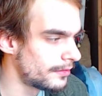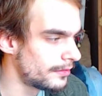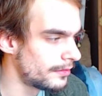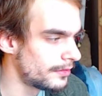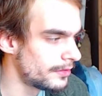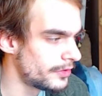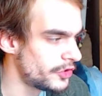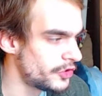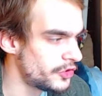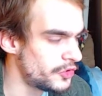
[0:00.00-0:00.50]

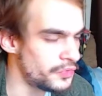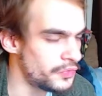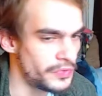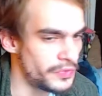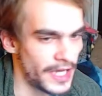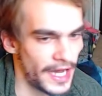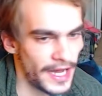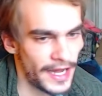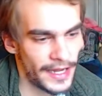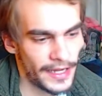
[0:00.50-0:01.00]
you
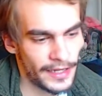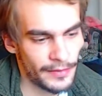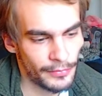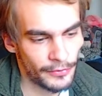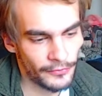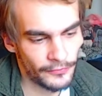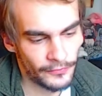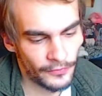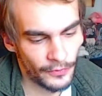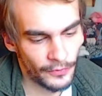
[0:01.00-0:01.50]
die
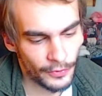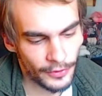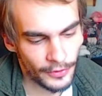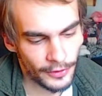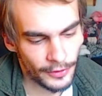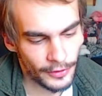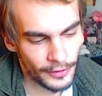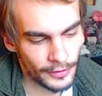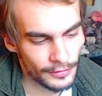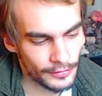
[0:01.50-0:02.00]

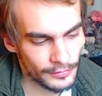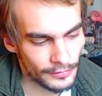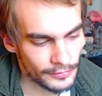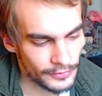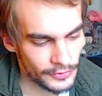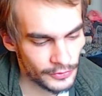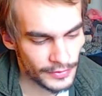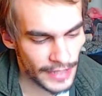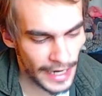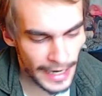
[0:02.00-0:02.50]

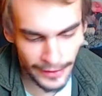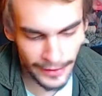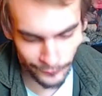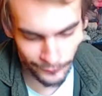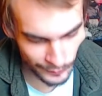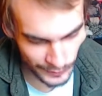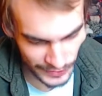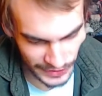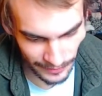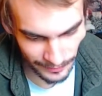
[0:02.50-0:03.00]
from
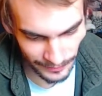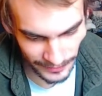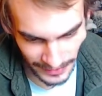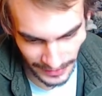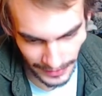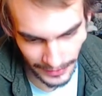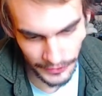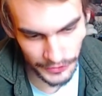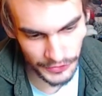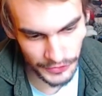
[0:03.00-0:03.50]
something
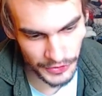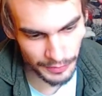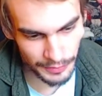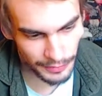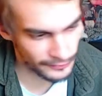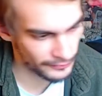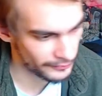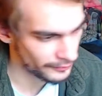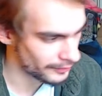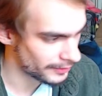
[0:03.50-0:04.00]
else
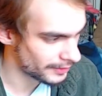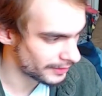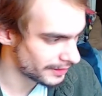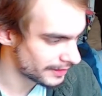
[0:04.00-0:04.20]
before